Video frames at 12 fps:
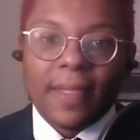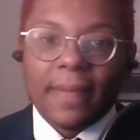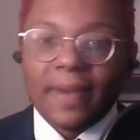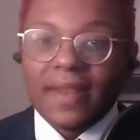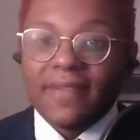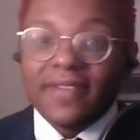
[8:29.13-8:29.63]

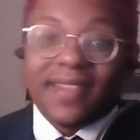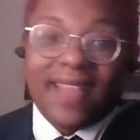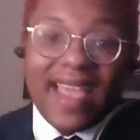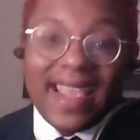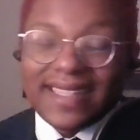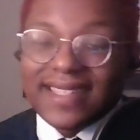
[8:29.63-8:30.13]
But if you
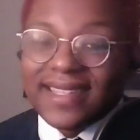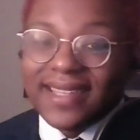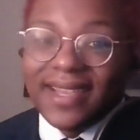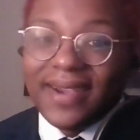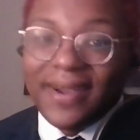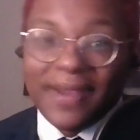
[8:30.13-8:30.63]
liked
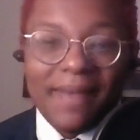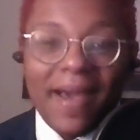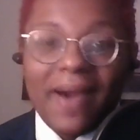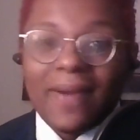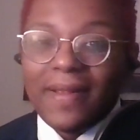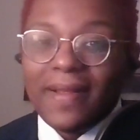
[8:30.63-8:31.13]
hearing
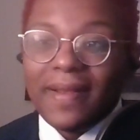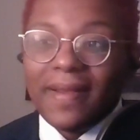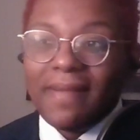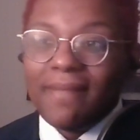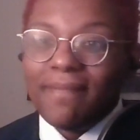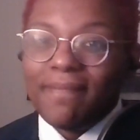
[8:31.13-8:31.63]
about
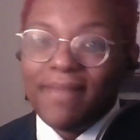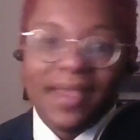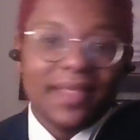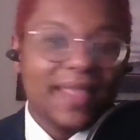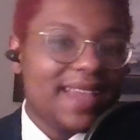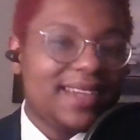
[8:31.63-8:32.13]

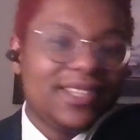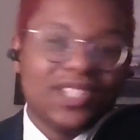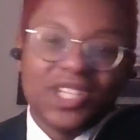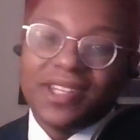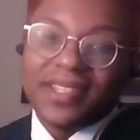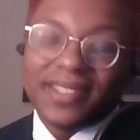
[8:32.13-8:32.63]
big leg
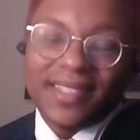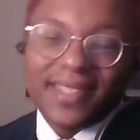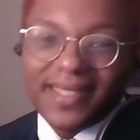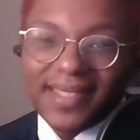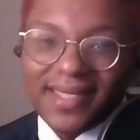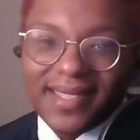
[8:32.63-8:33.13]

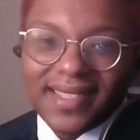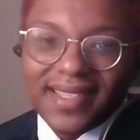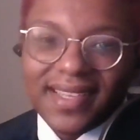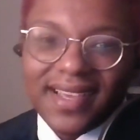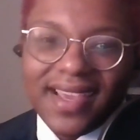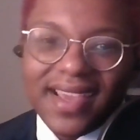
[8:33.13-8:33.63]
geniuses
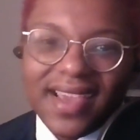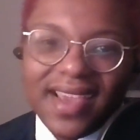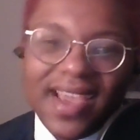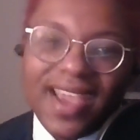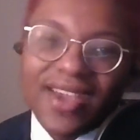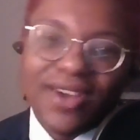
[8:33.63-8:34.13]

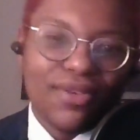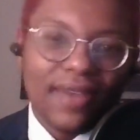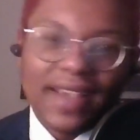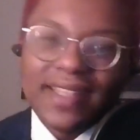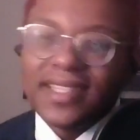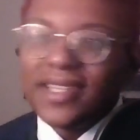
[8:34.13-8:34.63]
and
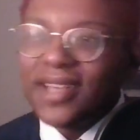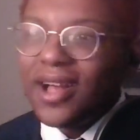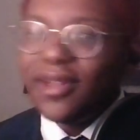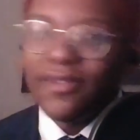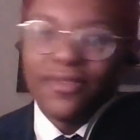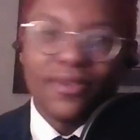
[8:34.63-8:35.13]
crazy
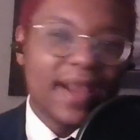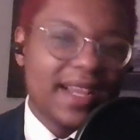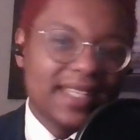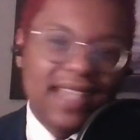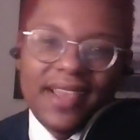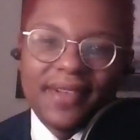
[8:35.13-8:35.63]
colorful
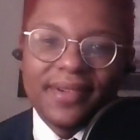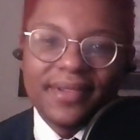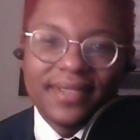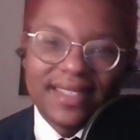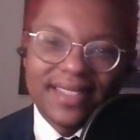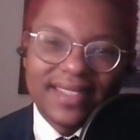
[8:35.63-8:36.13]

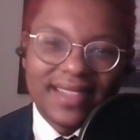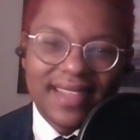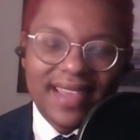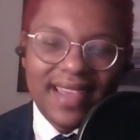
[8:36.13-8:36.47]
rectangles